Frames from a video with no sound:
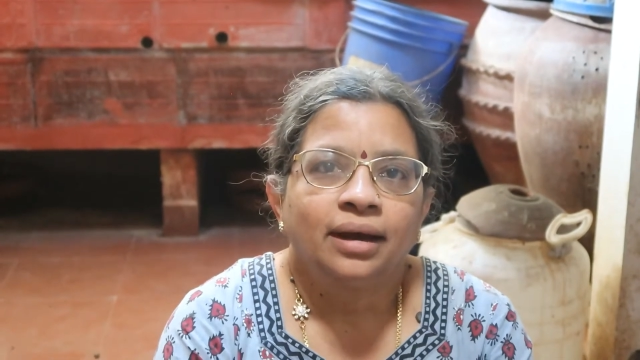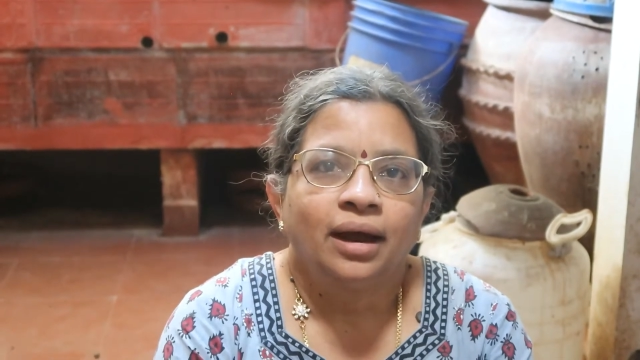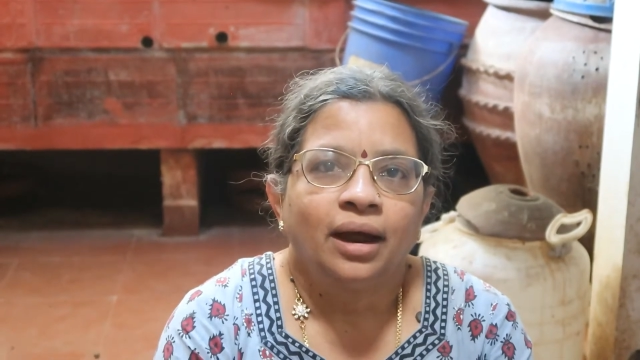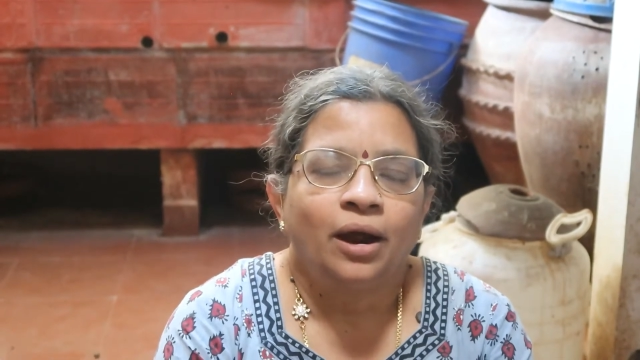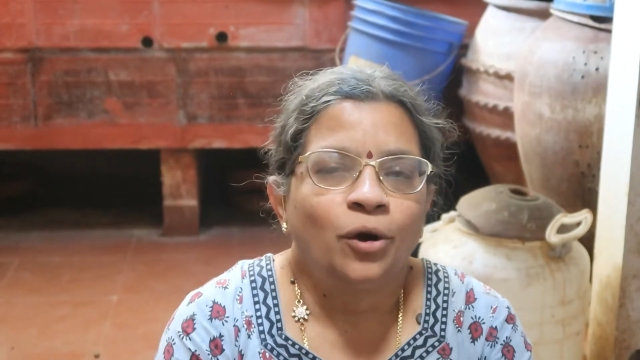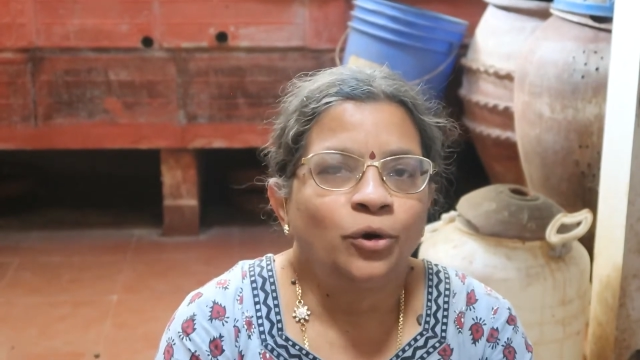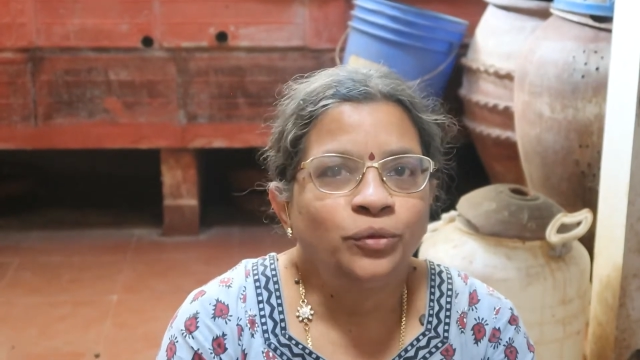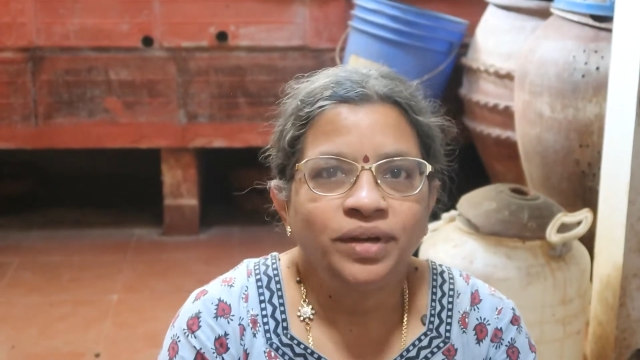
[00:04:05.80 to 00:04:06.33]

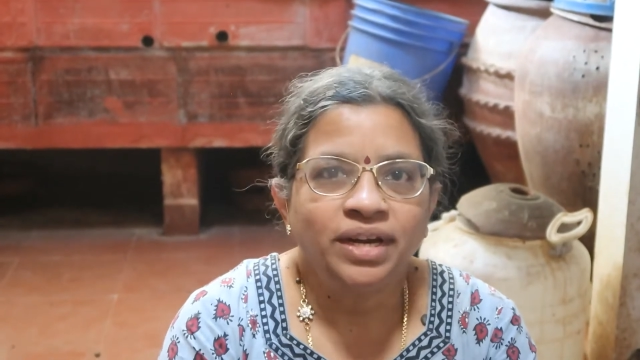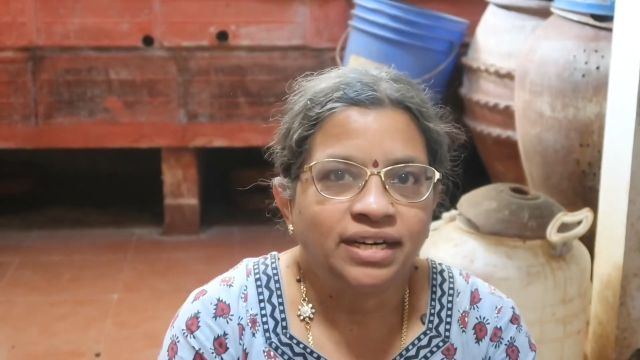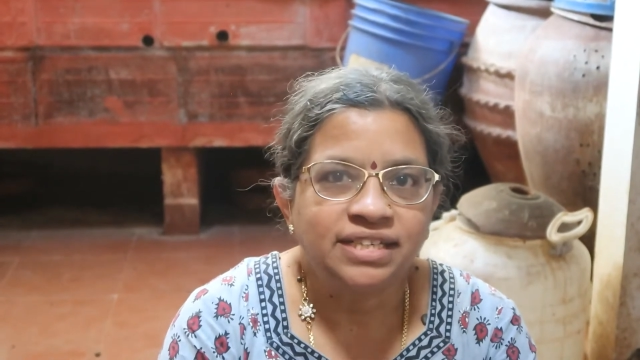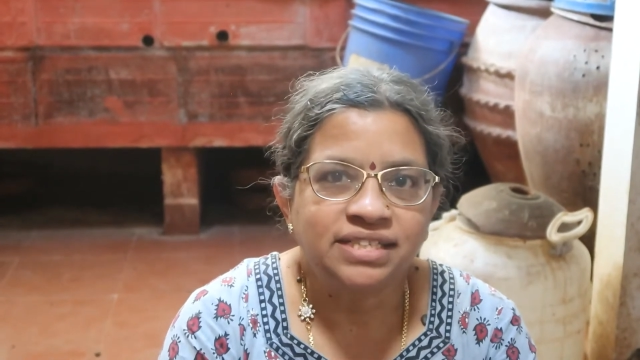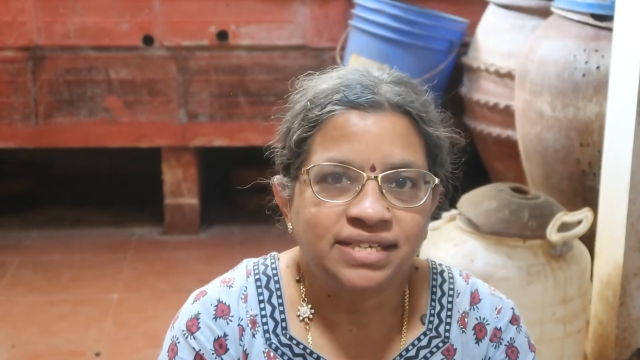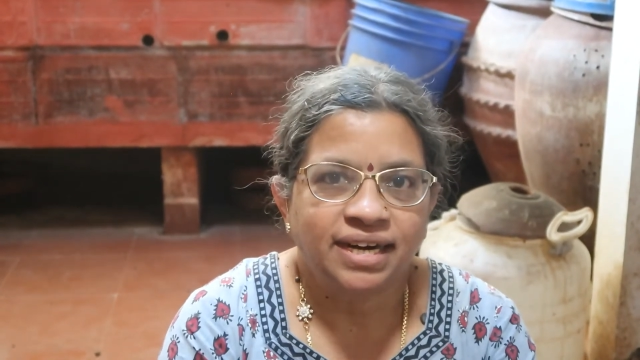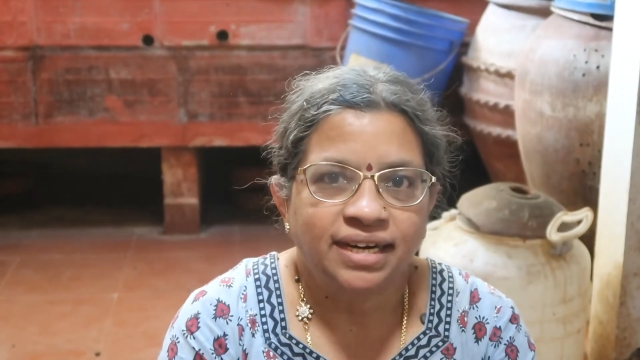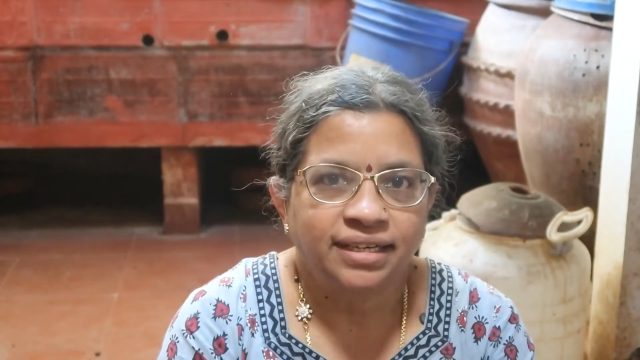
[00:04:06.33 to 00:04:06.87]
How do we
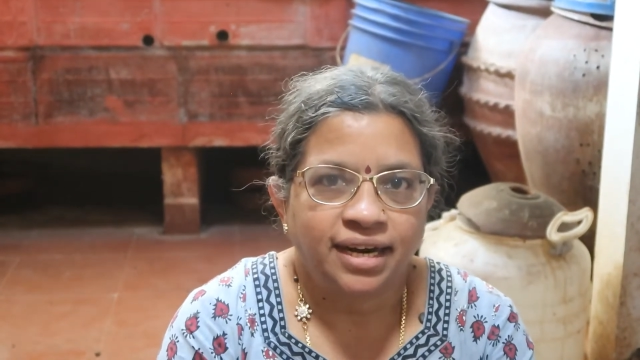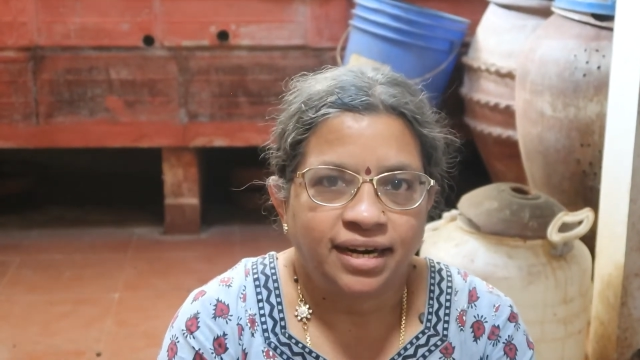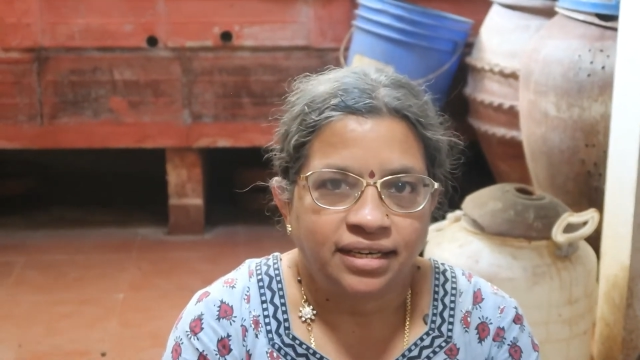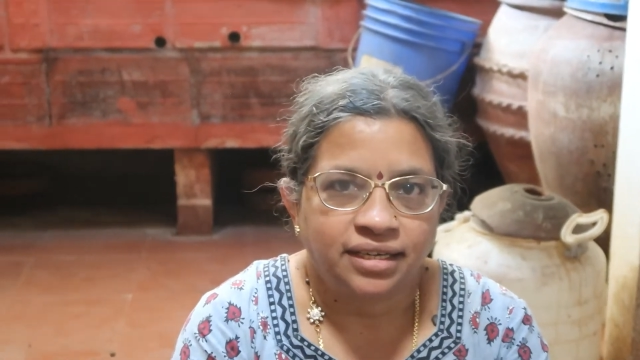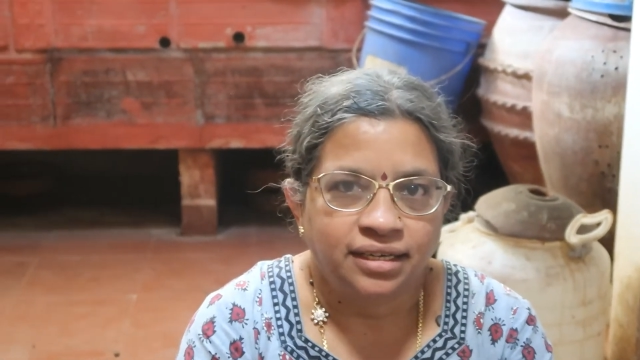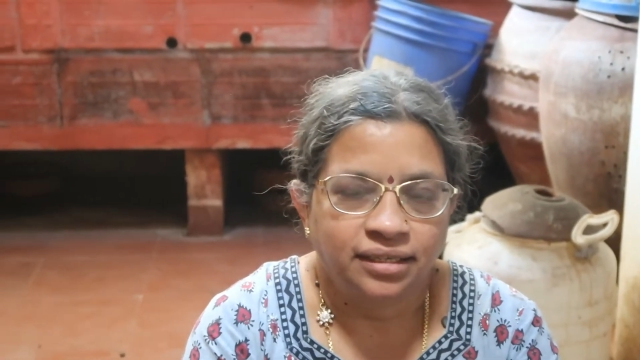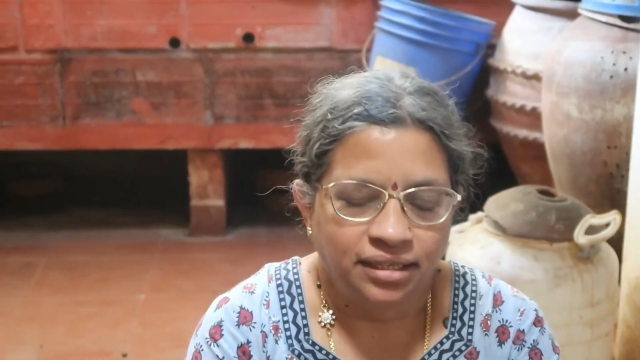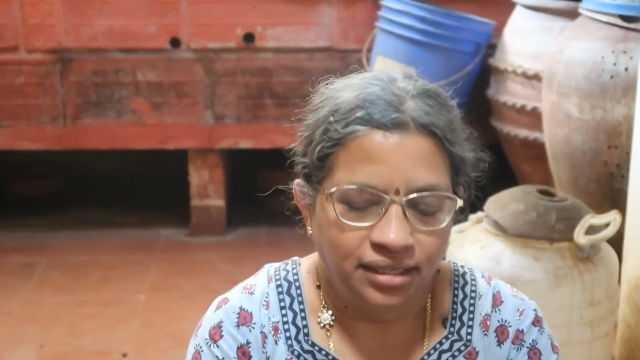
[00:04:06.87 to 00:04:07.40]
understand that?
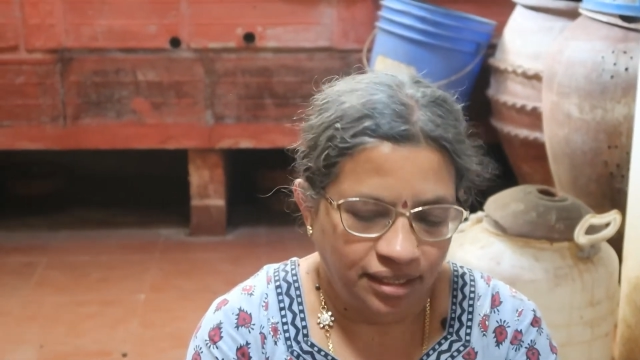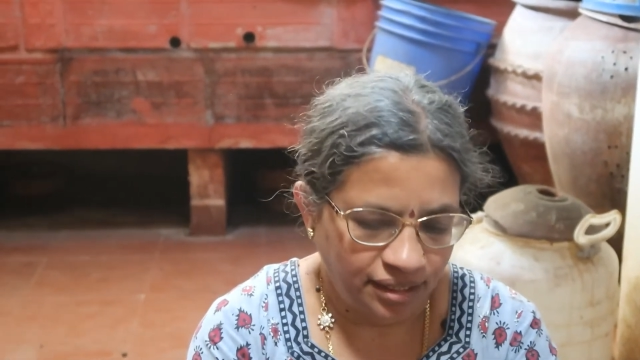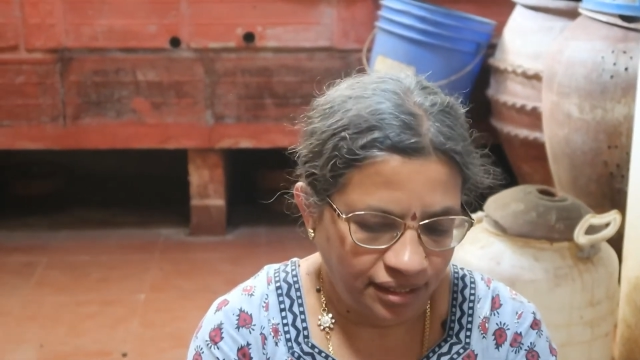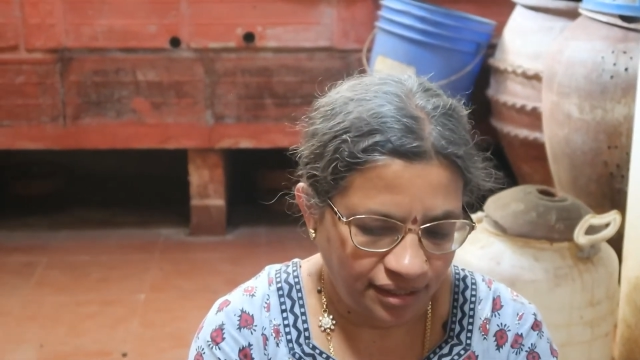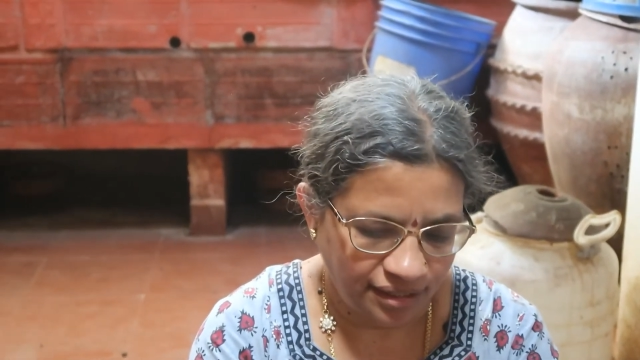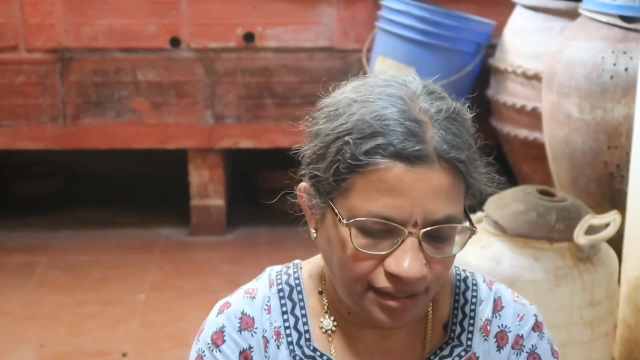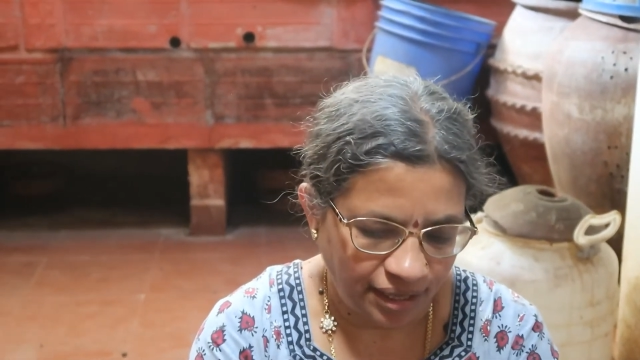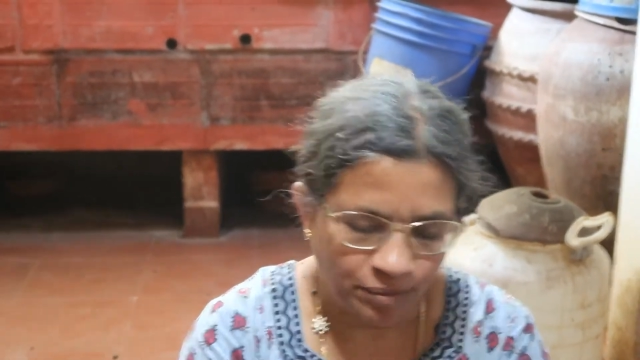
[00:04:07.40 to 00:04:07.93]

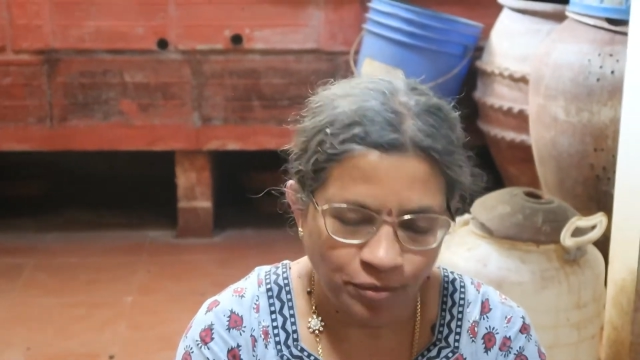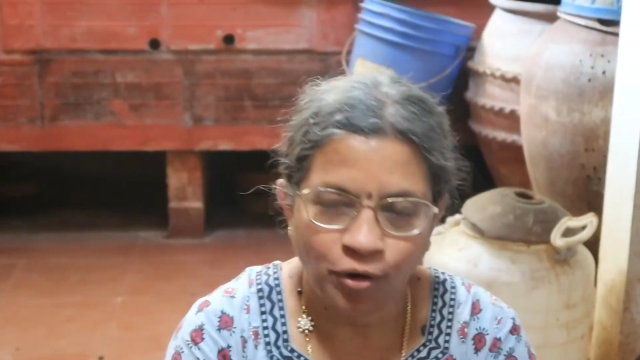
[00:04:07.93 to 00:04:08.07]
I'm